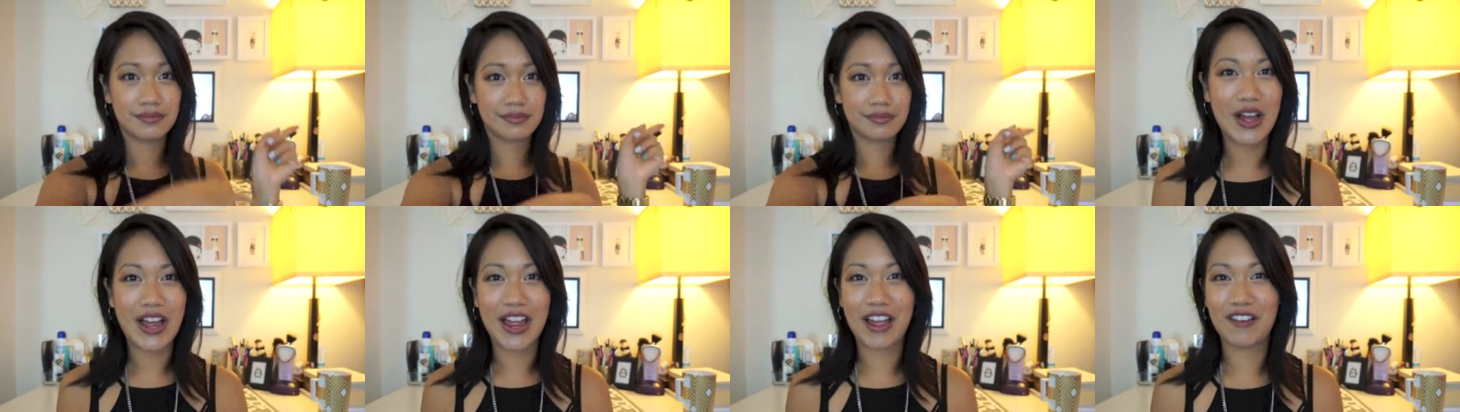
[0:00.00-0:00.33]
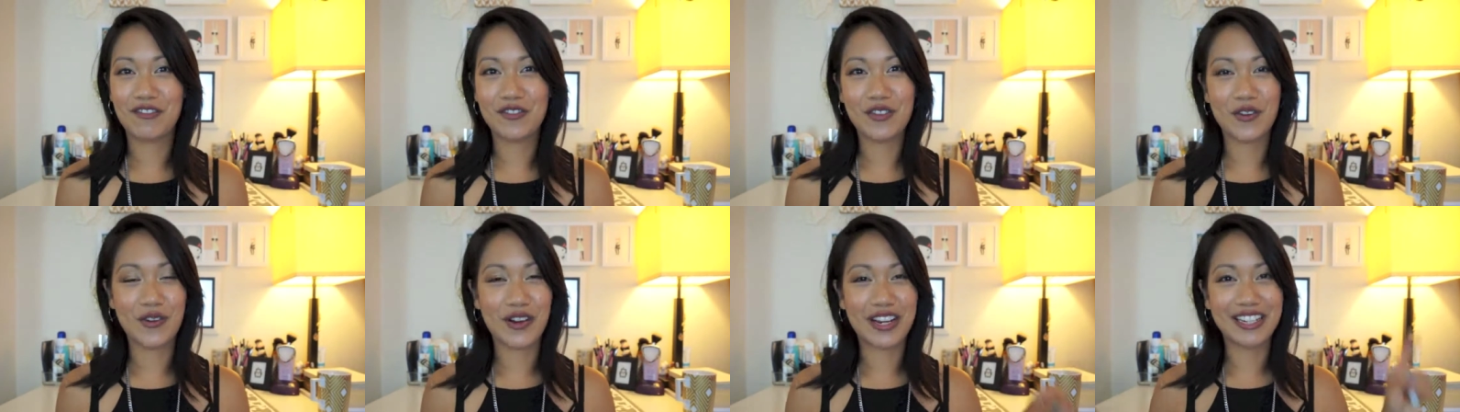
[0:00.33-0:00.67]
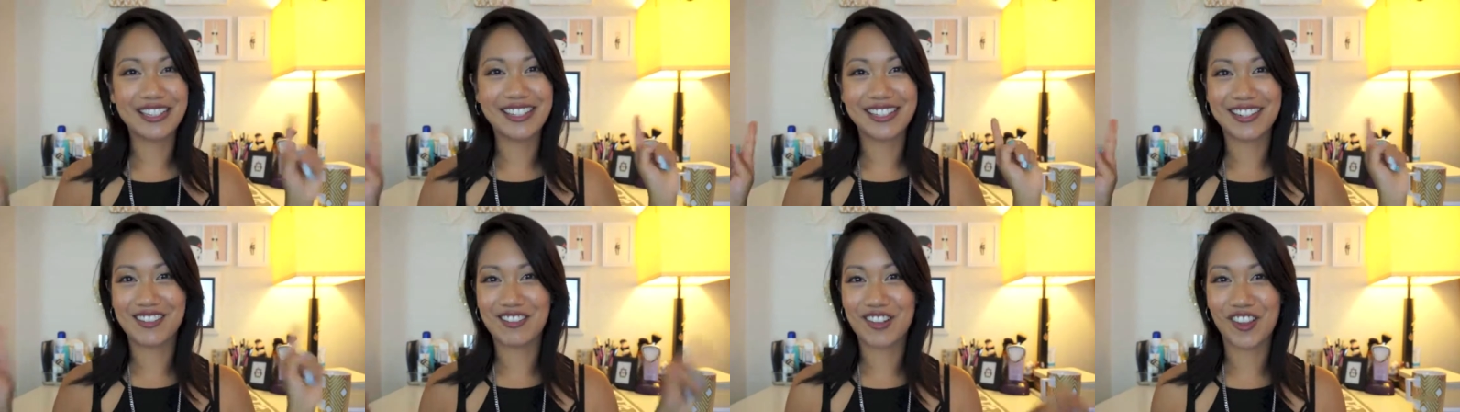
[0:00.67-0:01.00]
I have no
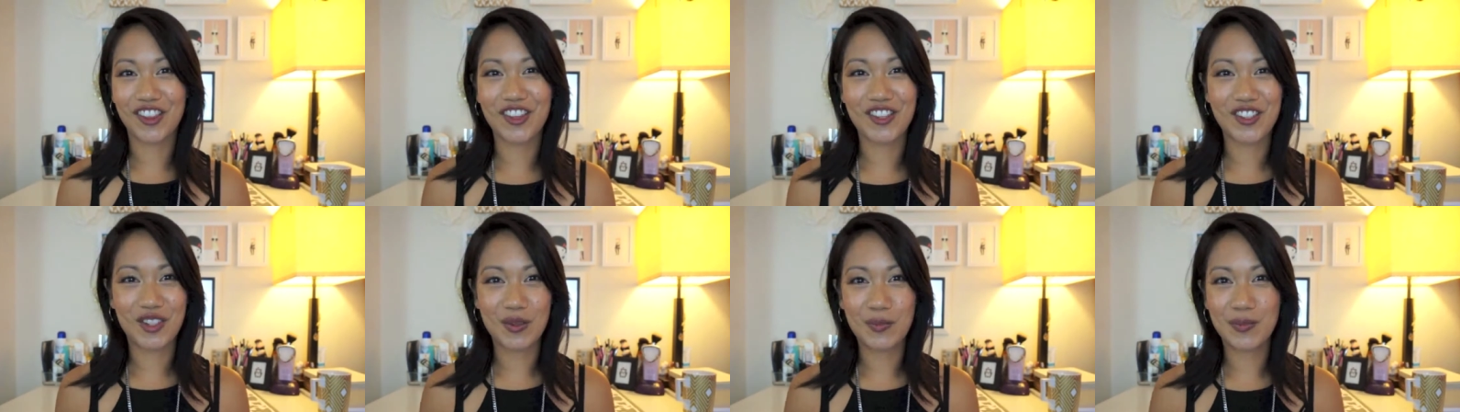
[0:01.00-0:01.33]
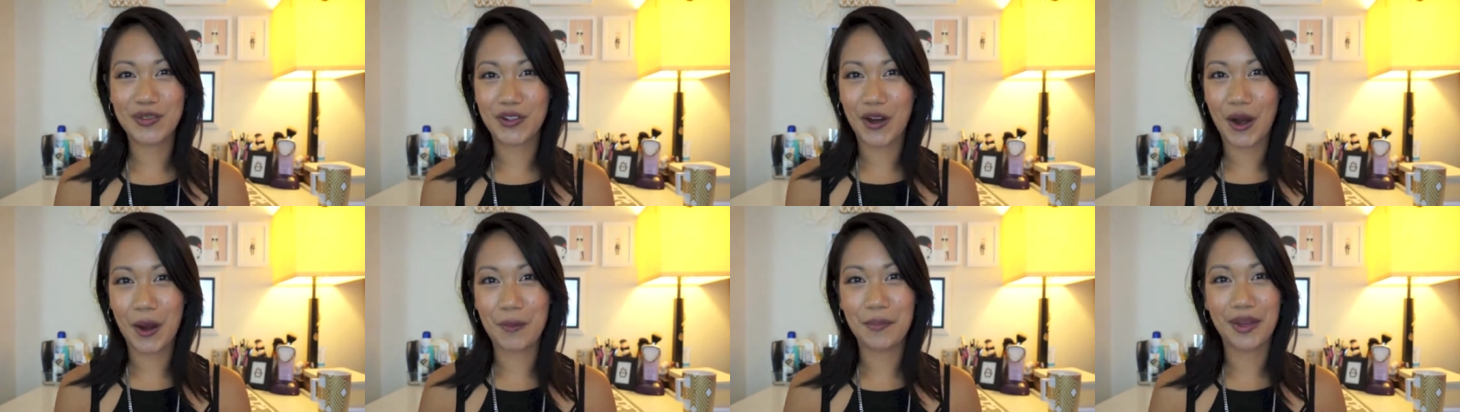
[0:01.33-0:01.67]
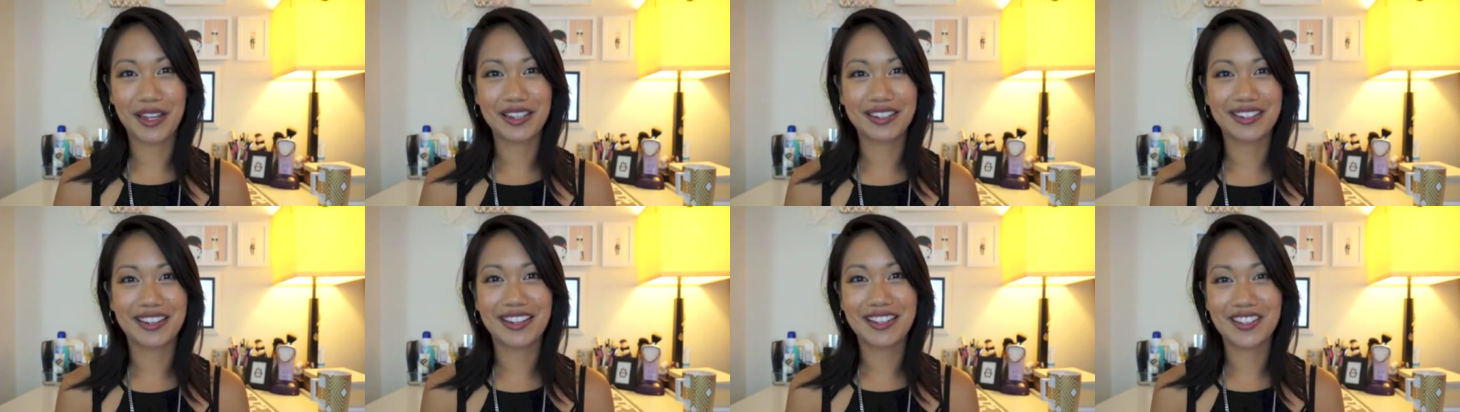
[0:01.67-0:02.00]
idea where the subscribe
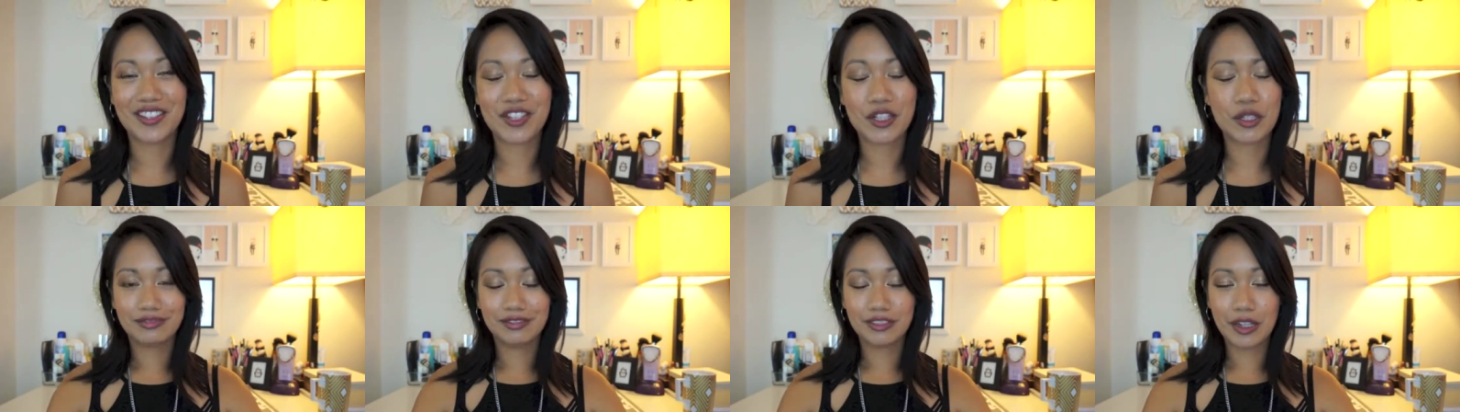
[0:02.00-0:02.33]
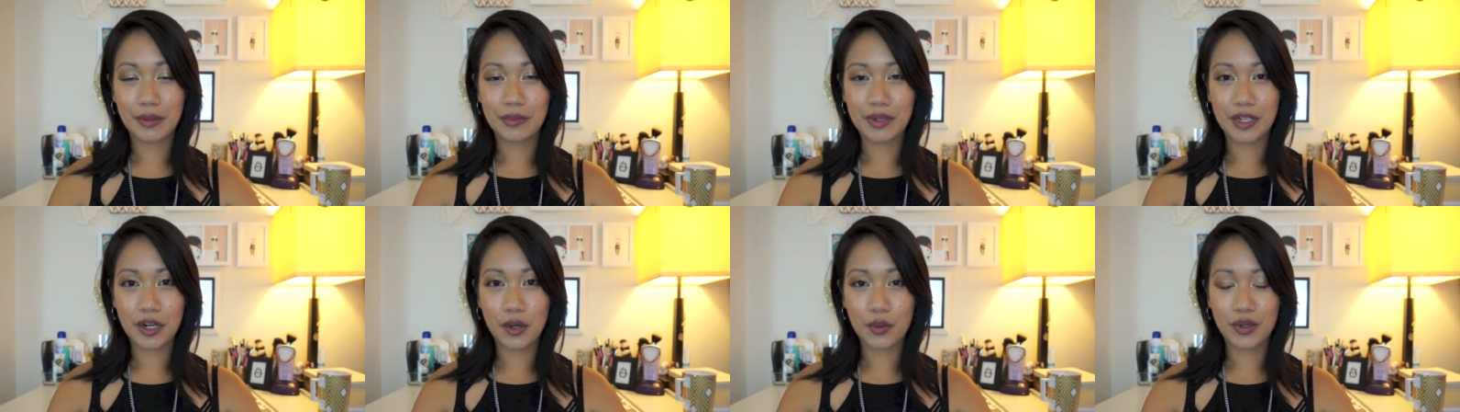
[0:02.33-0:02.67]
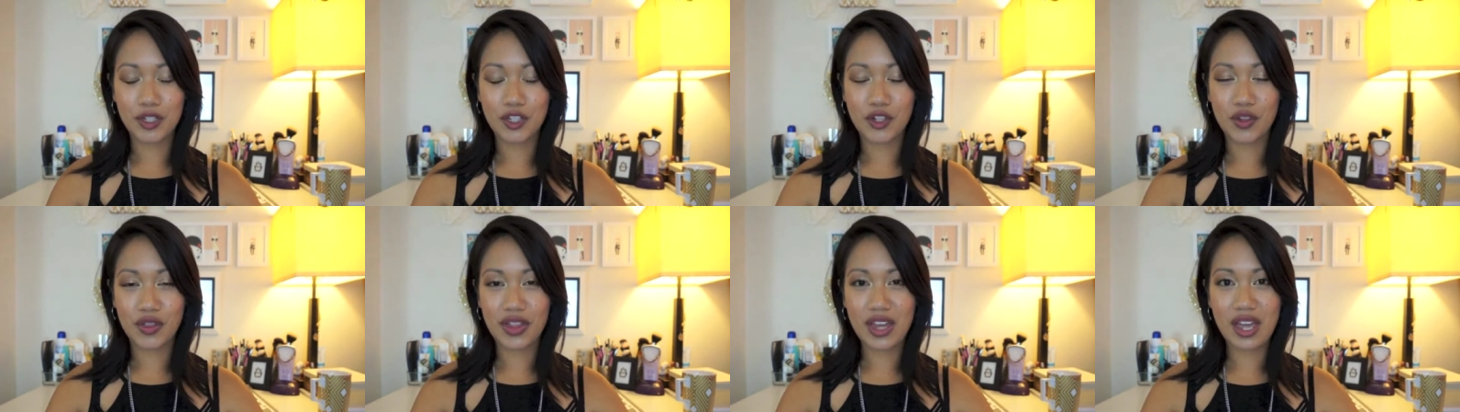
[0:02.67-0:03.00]
button is. Let me know
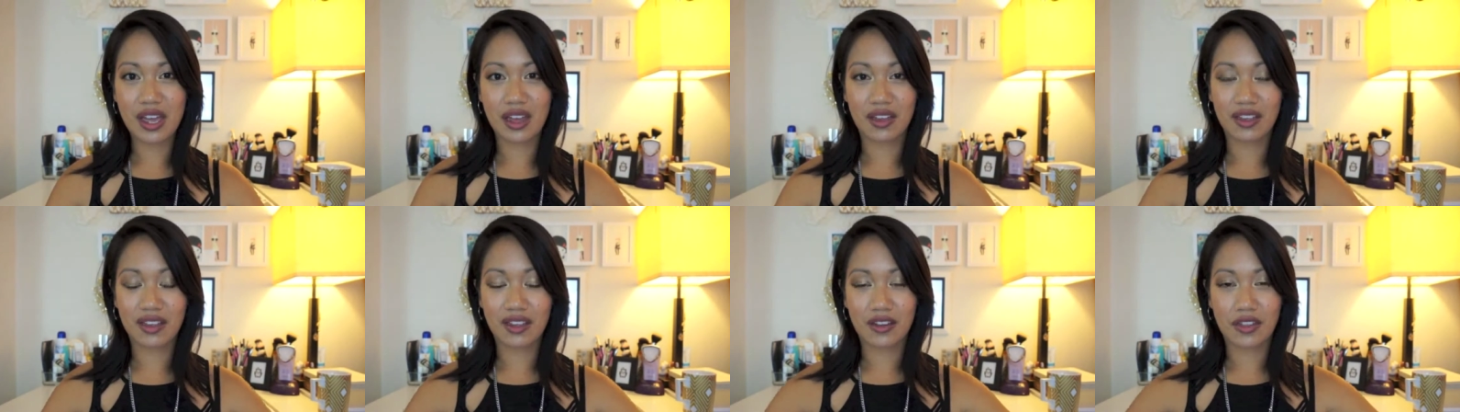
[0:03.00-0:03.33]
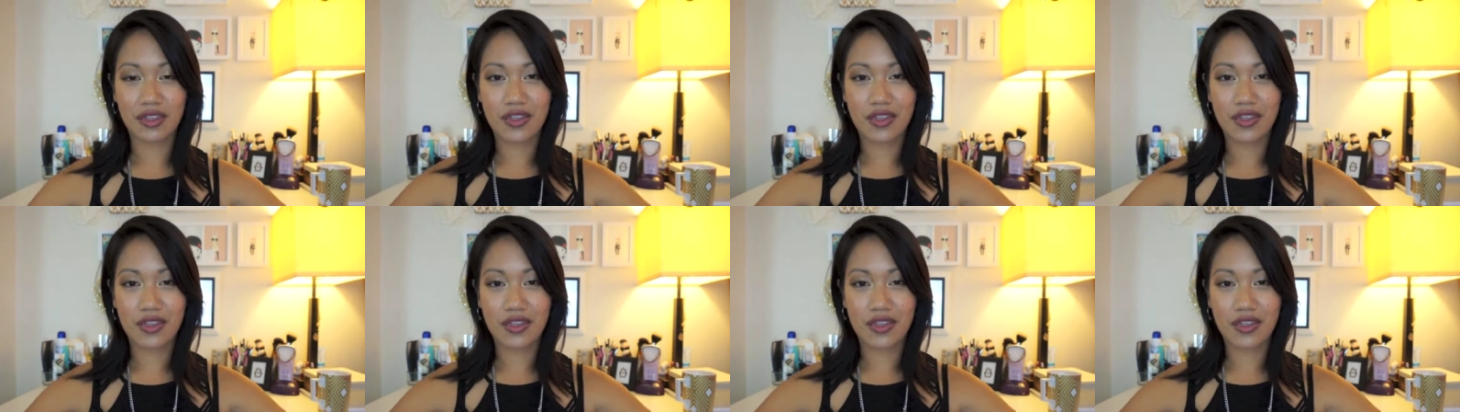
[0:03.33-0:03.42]
what you think.